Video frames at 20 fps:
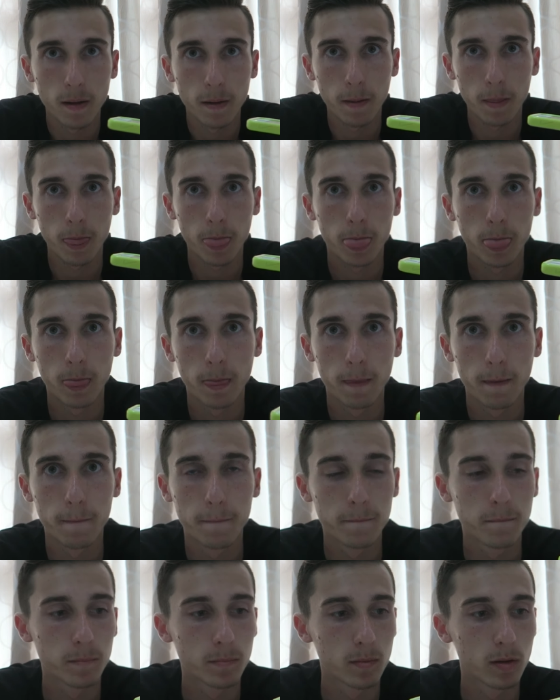
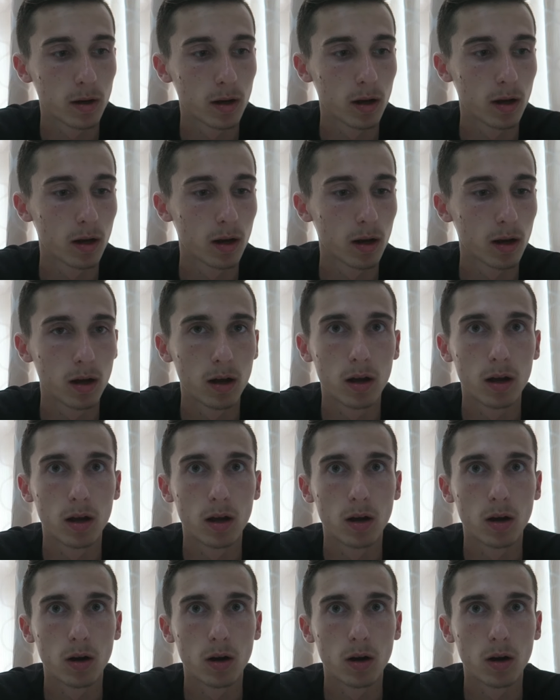[no speech]